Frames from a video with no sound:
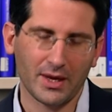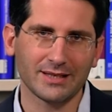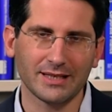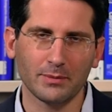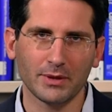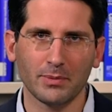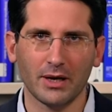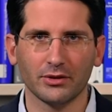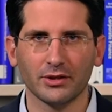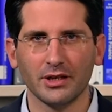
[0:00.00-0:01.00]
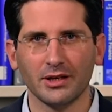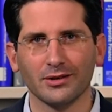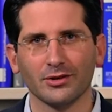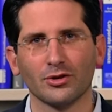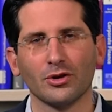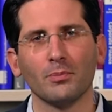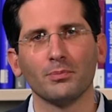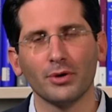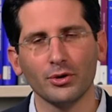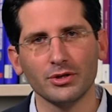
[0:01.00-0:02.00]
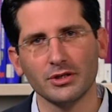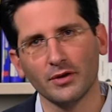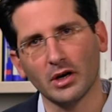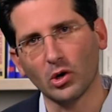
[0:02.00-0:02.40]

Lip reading: I said a bit about the components of our